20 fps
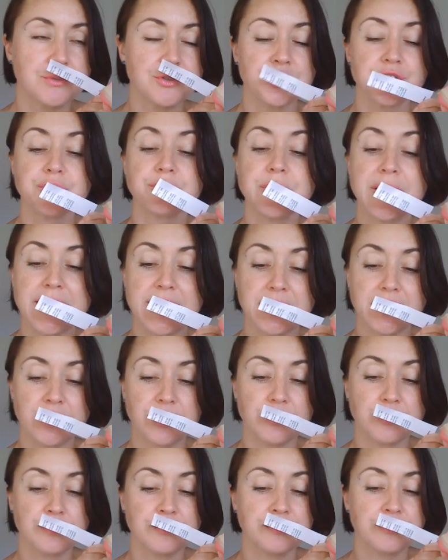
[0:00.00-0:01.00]

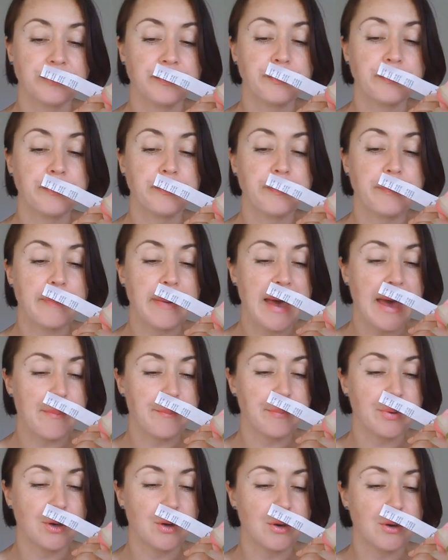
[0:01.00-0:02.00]
geranium,
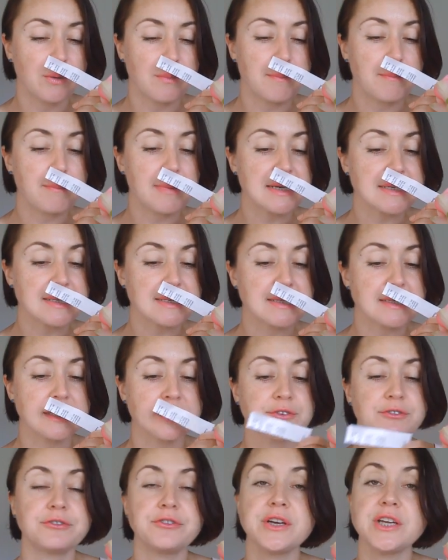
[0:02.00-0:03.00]
pepper, musk,
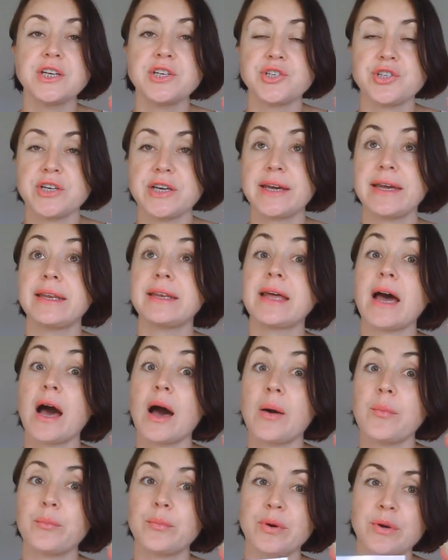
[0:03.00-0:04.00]
freesia and
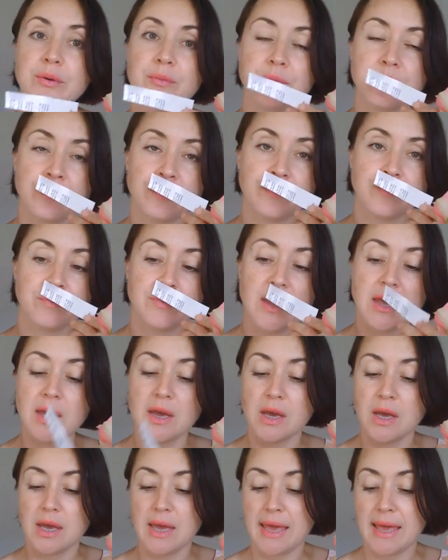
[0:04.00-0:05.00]
amber.
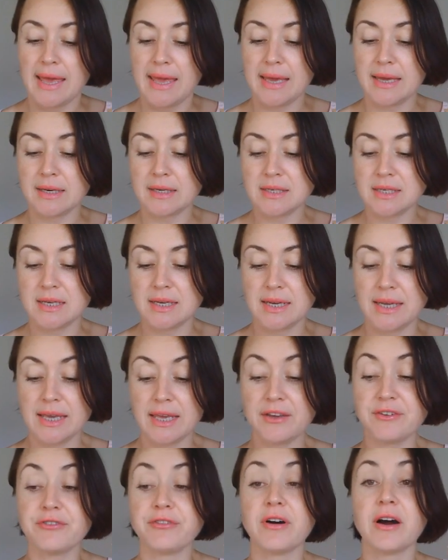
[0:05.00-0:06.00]
And
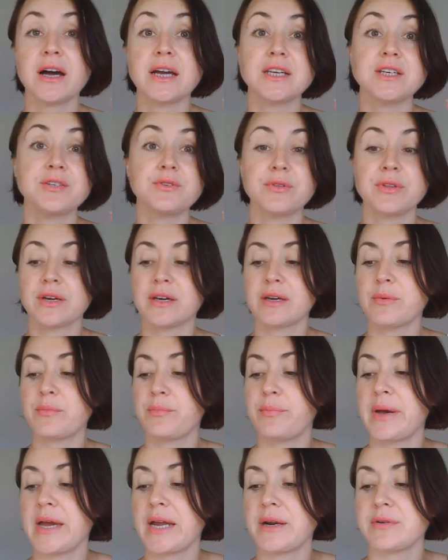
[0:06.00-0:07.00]
if I do the
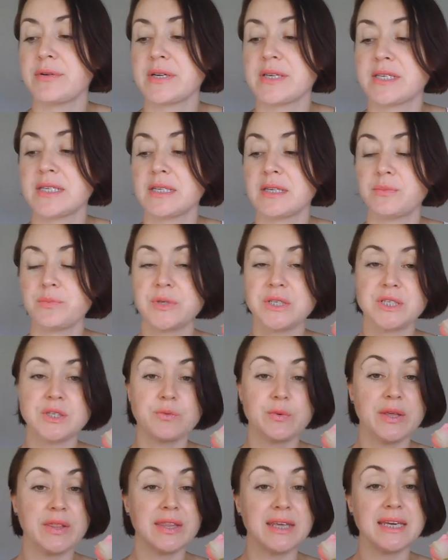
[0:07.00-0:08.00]
comparison
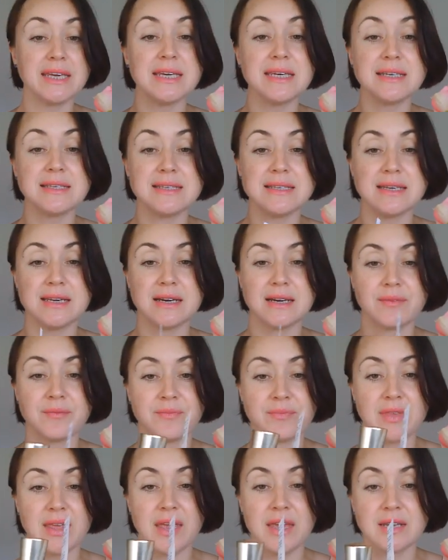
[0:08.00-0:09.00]
between Izia
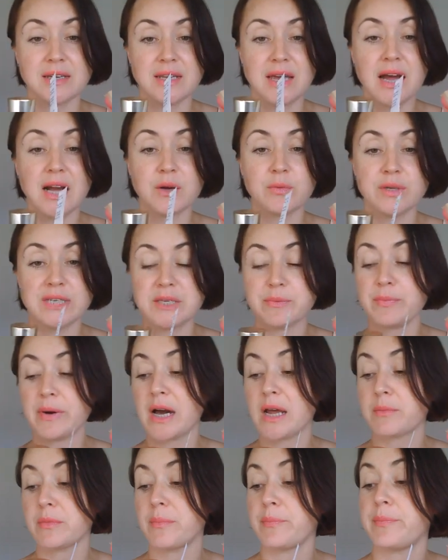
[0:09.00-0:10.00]
and Acqua di
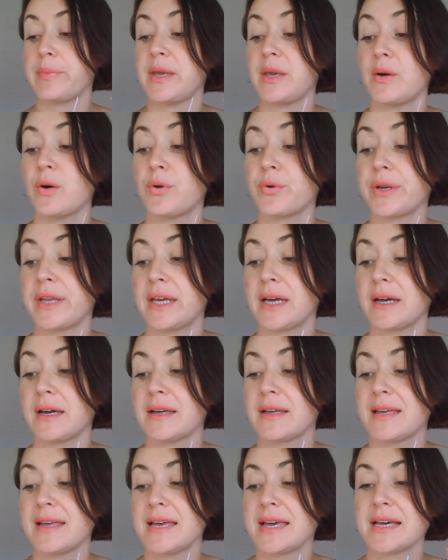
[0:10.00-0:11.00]
Parma Peonia,
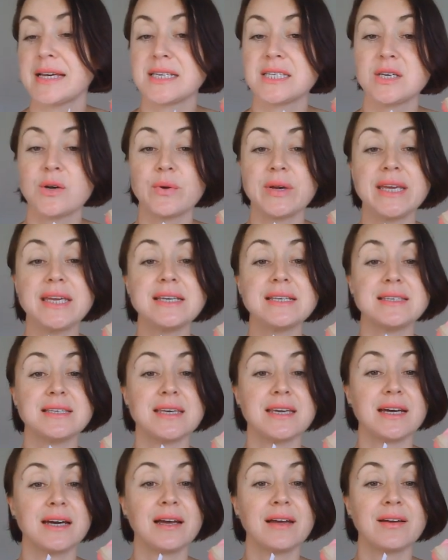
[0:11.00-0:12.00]
so
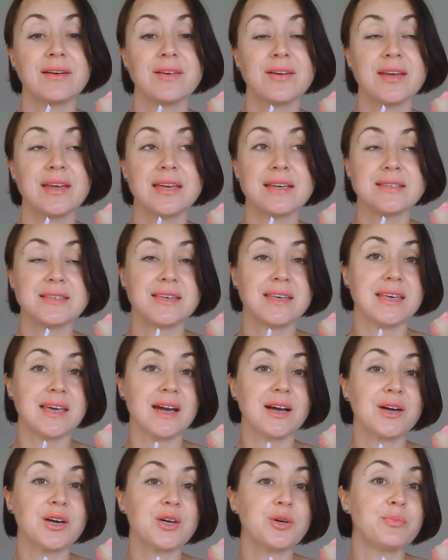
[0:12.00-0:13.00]
Izia is
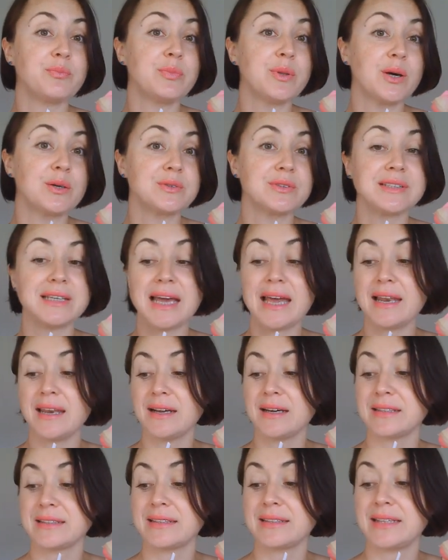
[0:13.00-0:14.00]
young, blonde,
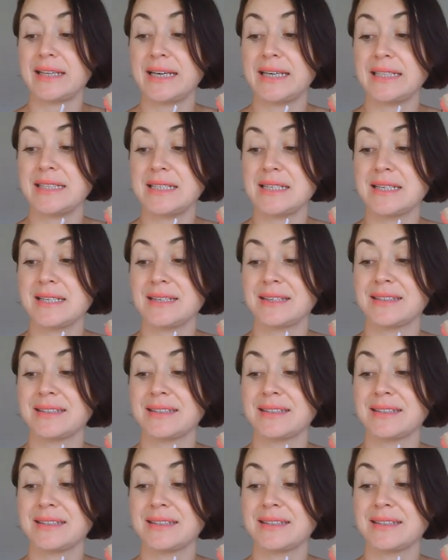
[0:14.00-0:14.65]
elegant lady,